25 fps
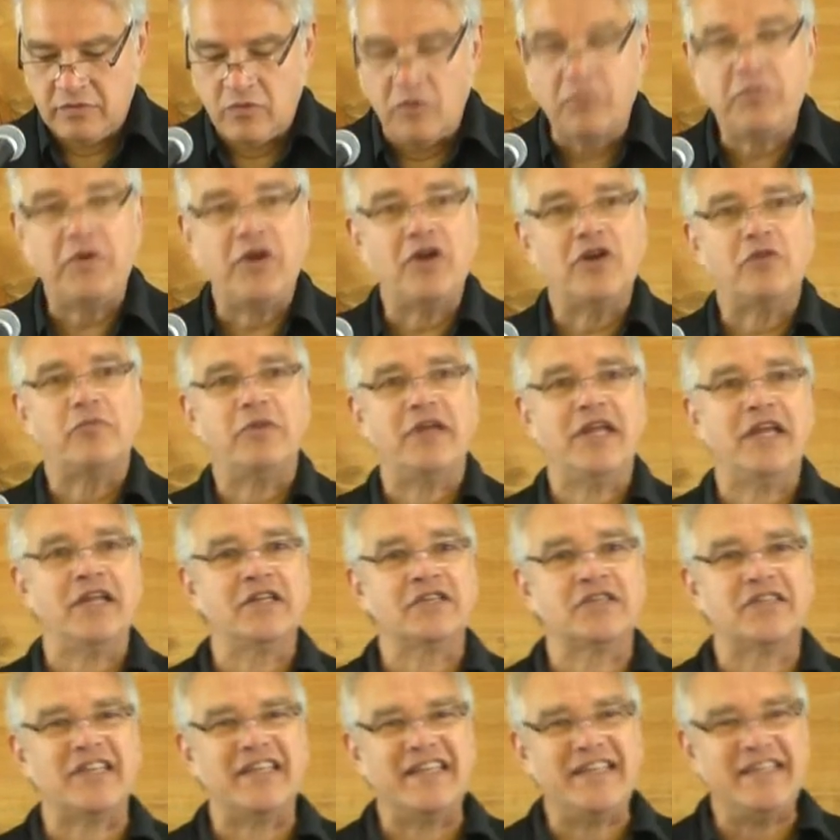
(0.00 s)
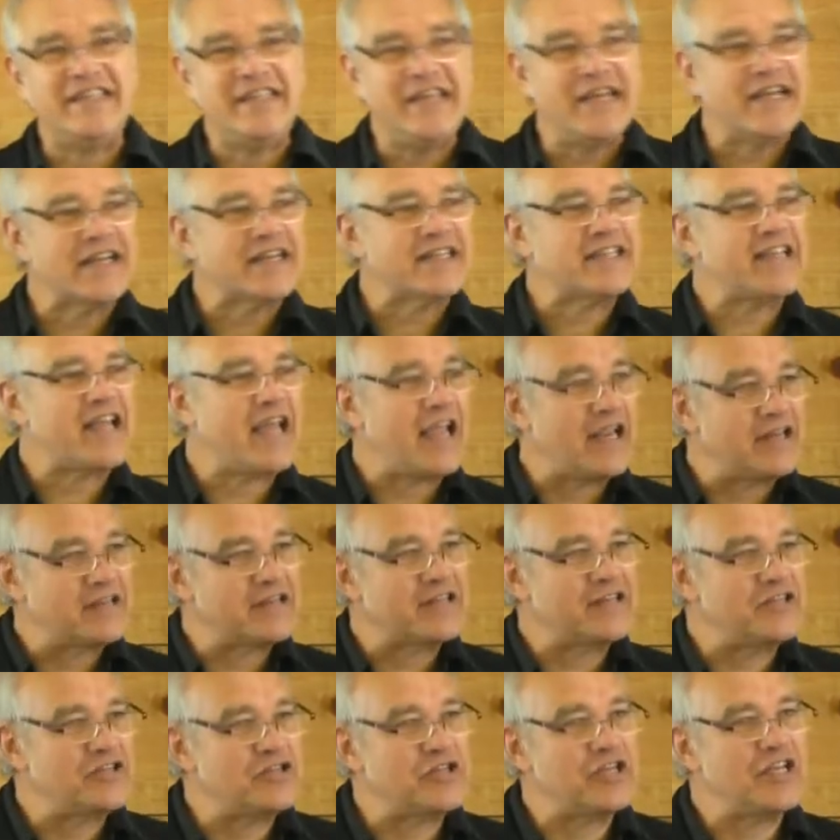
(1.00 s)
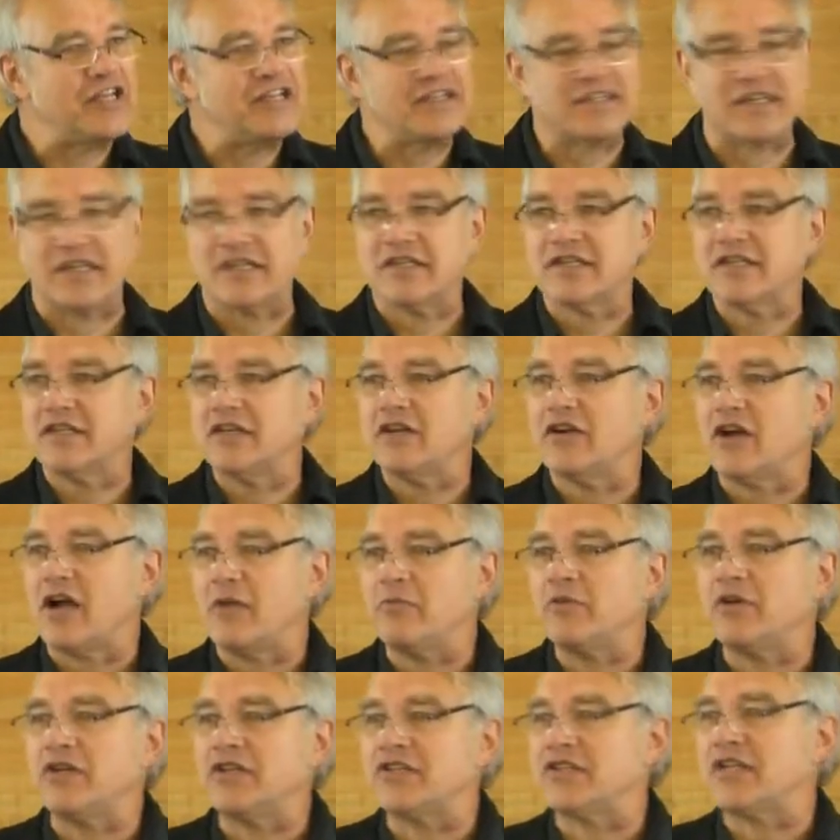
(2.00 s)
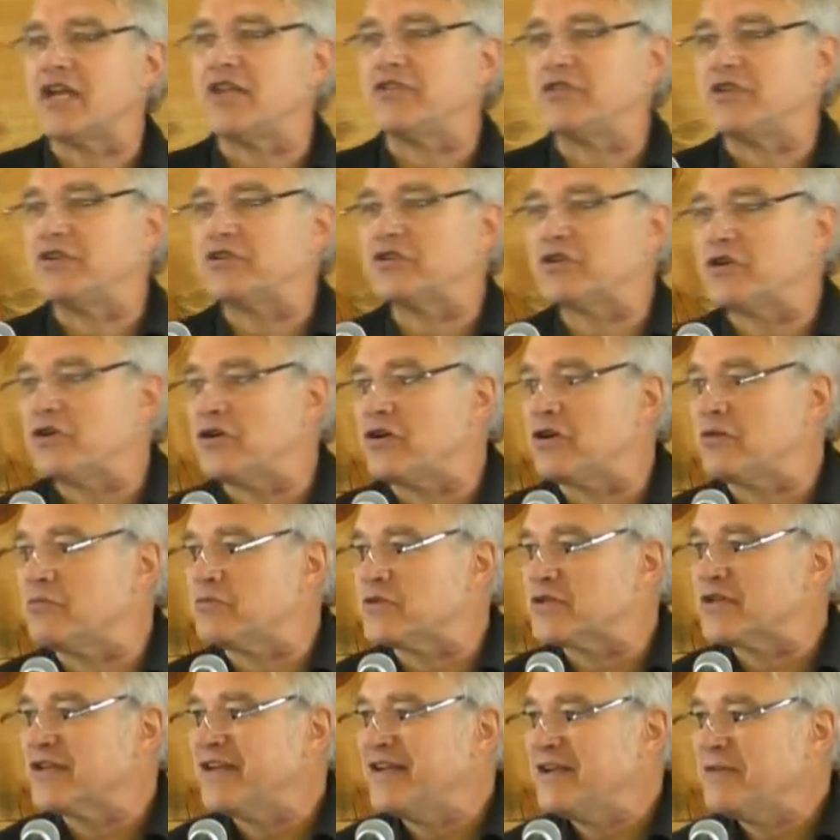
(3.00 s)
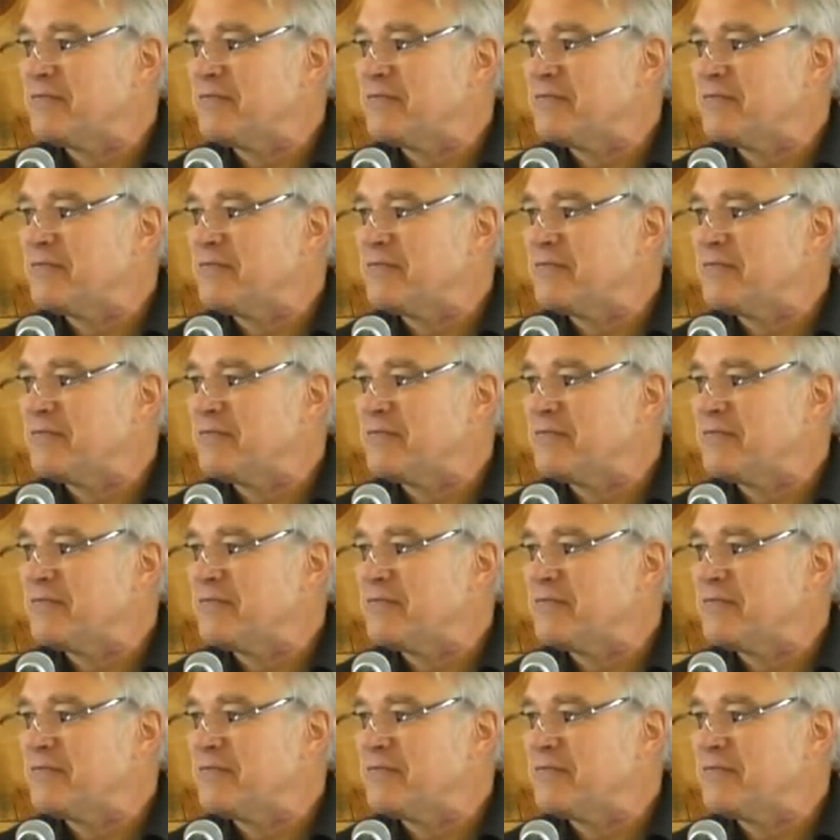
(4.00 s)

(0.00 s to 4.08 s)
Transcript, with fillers: Well, Peter begins to dictate to Jesus here, I'm going to set the terms.